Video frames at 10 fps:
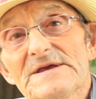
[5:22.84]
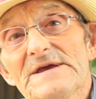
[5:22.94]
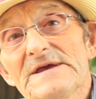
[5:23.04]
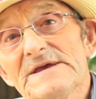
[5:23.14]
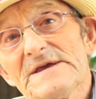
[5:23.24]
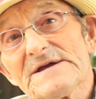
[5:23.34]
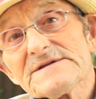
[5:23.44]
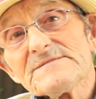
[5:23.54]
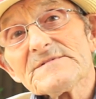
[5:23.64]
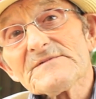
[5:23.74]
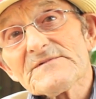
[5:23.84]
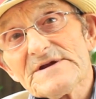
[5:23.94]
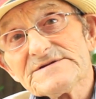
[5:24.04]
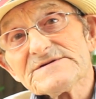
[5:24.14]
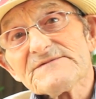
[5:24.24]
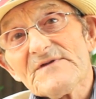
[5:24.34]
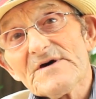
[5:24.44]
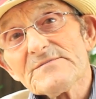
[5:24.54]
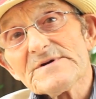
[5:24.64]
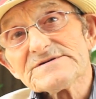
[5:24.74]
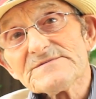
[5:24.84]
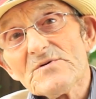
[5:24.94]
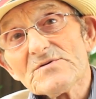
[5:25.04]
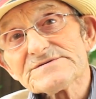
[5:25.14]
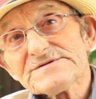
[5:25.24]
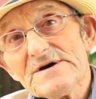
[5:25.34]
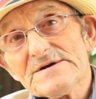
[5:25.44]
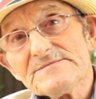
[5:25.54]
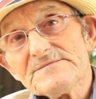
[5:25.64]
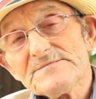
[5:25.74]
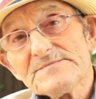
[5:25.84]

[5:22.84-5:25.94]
he had him the greatest flyweight of all time.